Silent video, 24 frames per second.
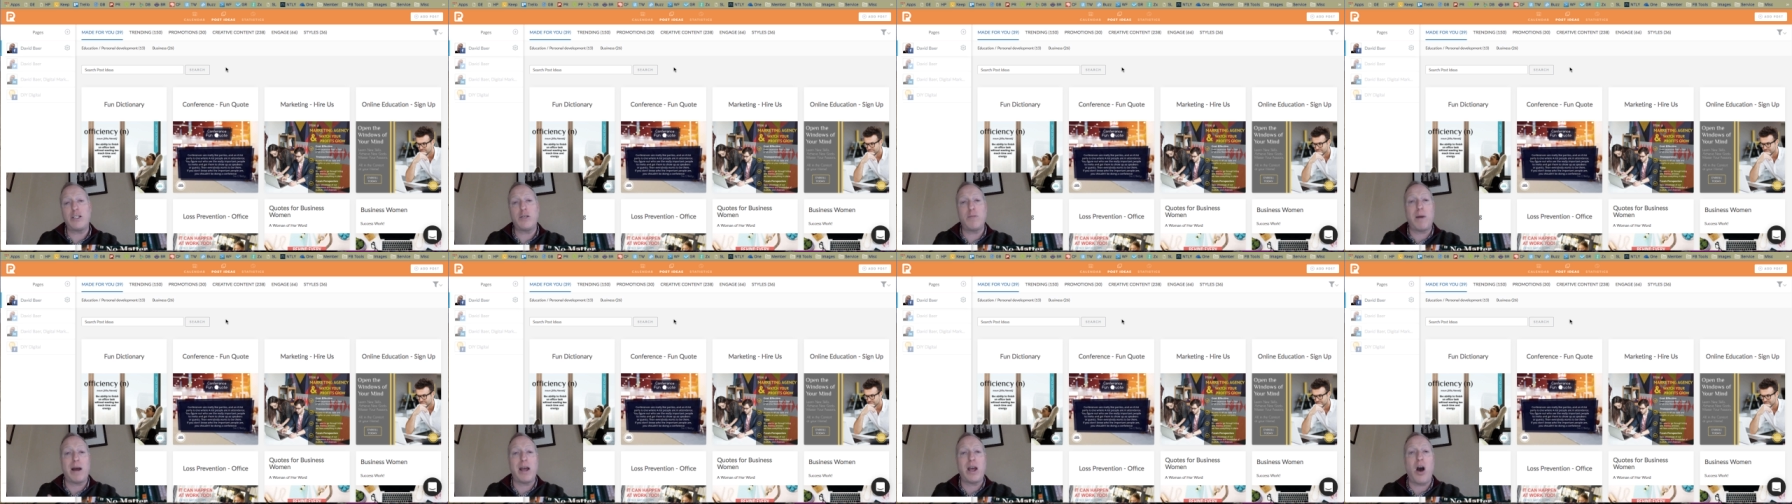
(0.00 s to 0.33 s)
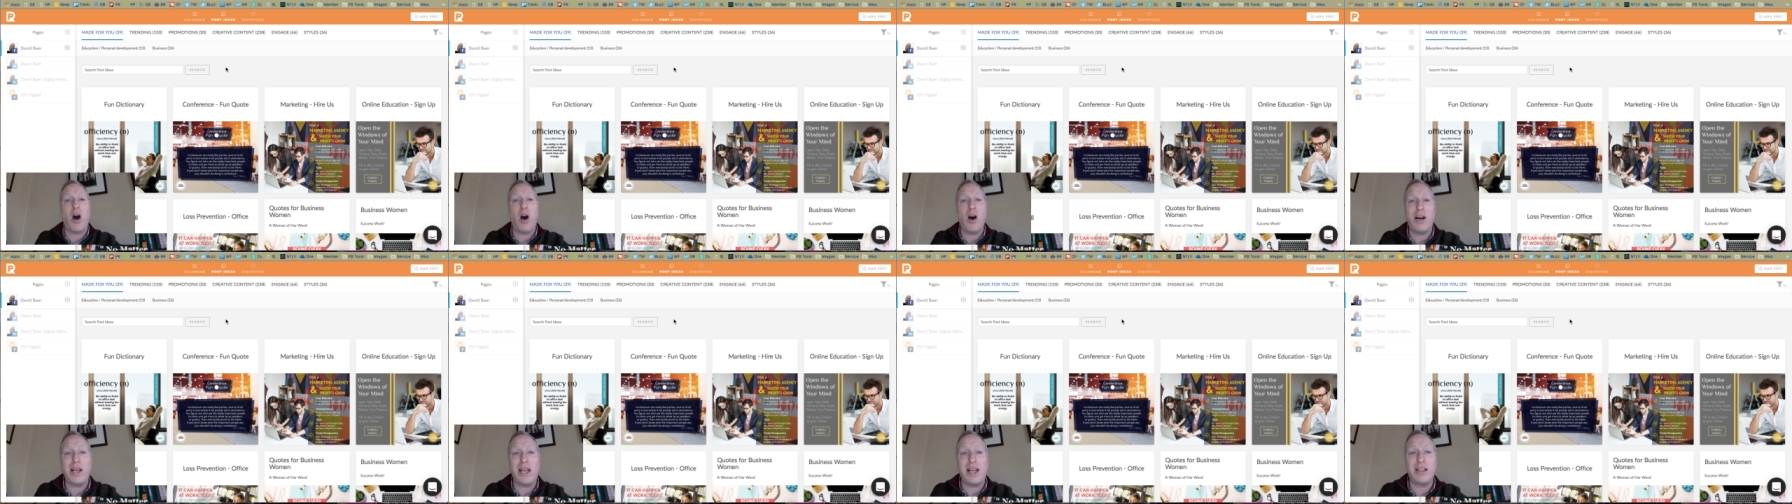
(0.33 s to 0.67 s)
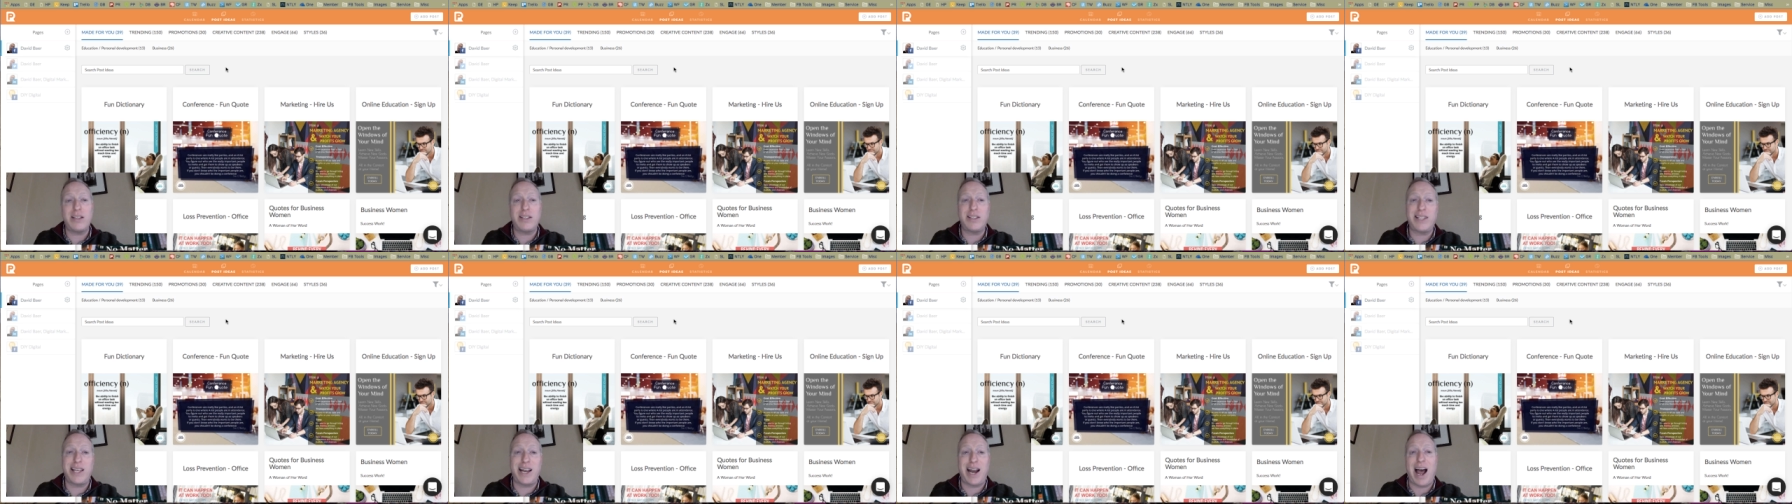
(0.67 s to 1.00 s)
to my
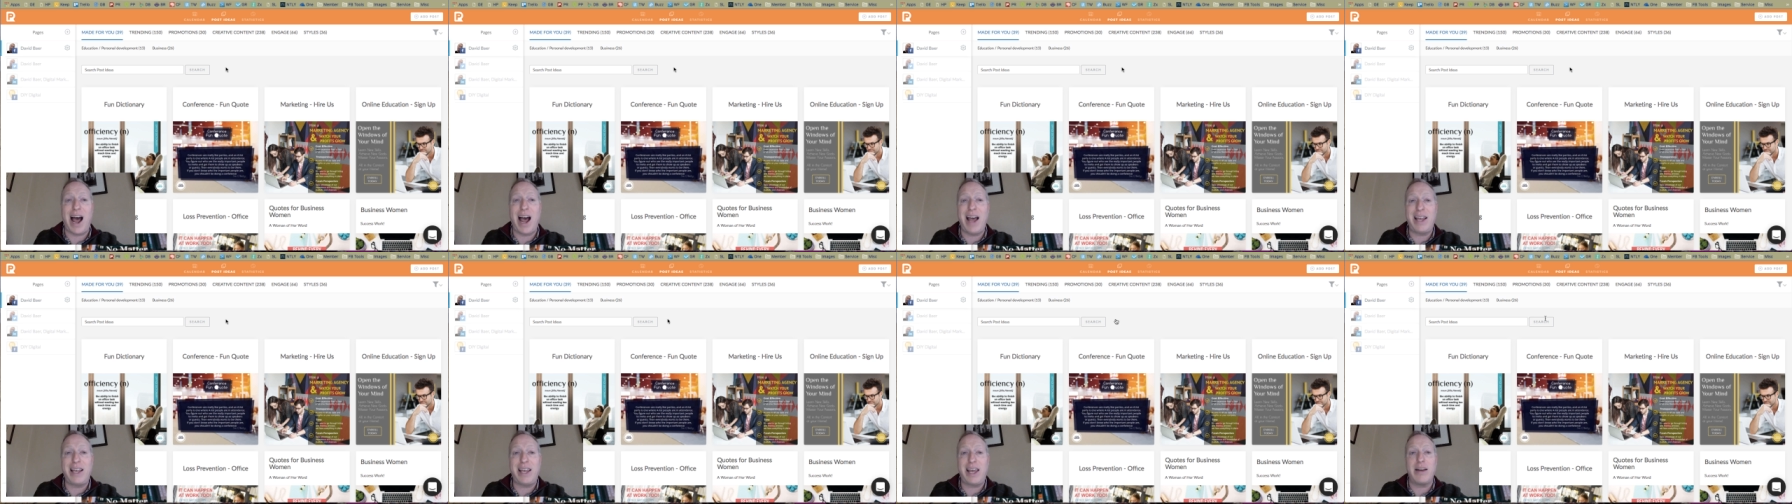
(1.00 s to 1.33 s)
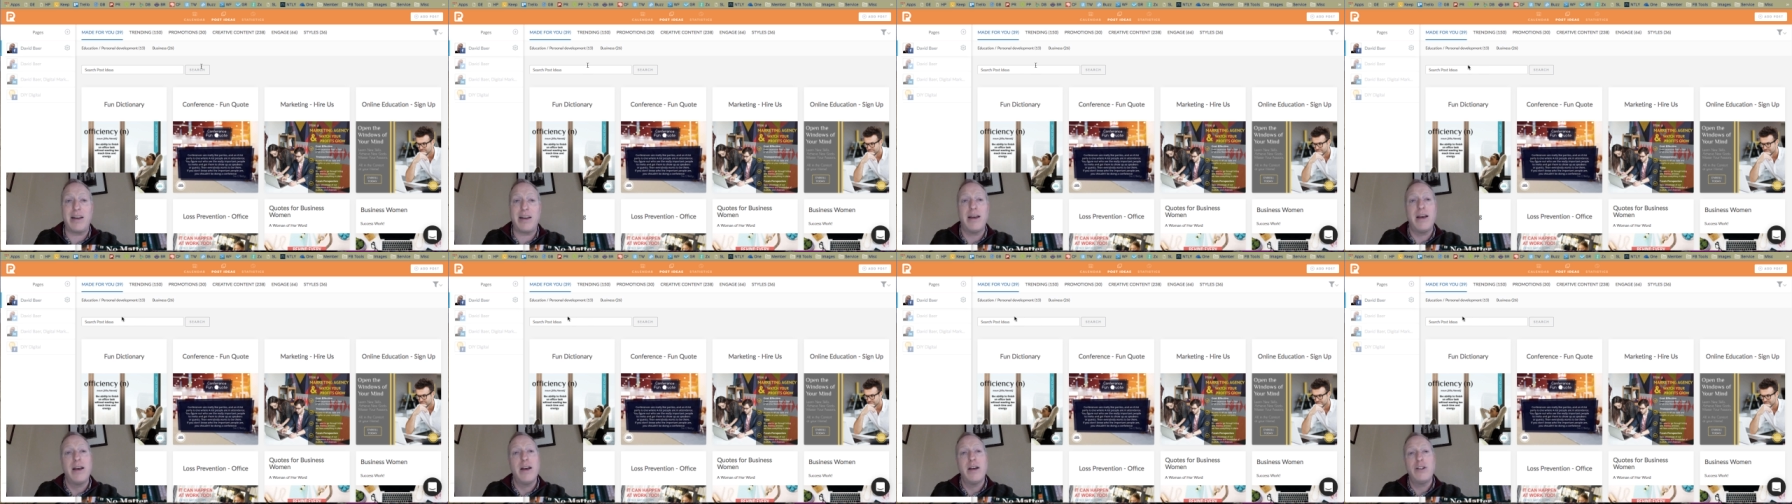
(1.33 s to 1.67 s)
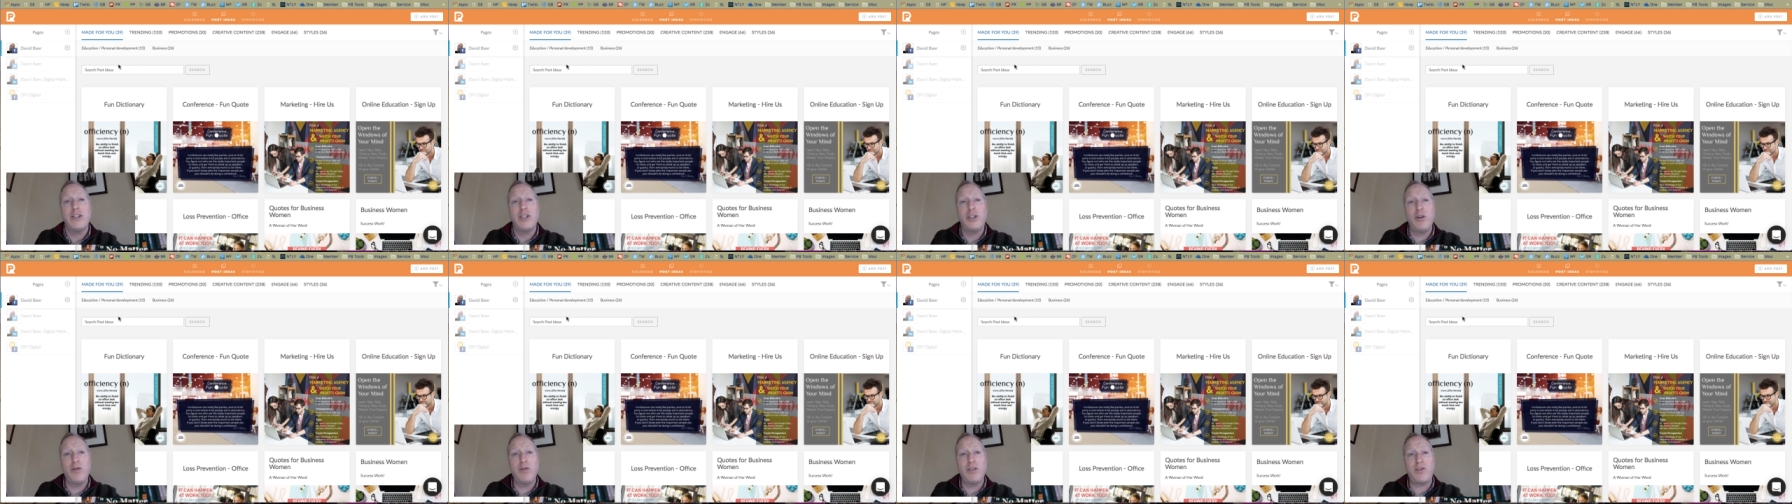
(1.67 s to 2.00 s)
audience that I can
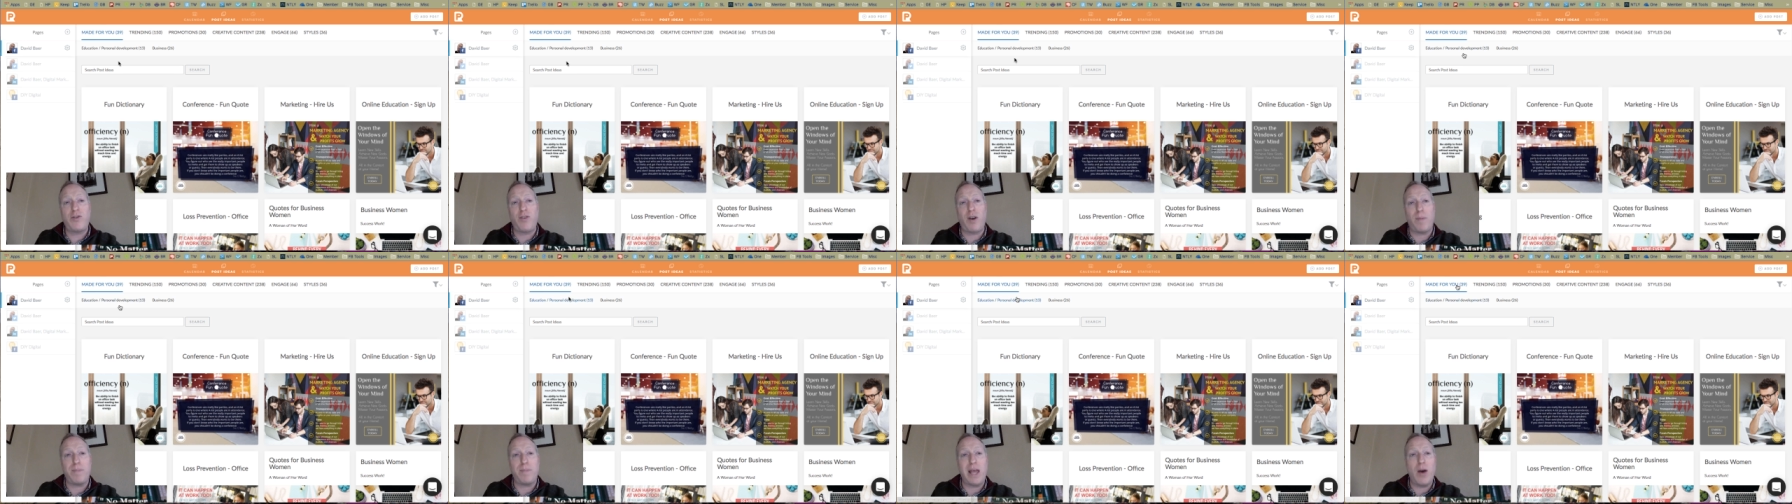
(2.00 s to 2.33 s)
choose from.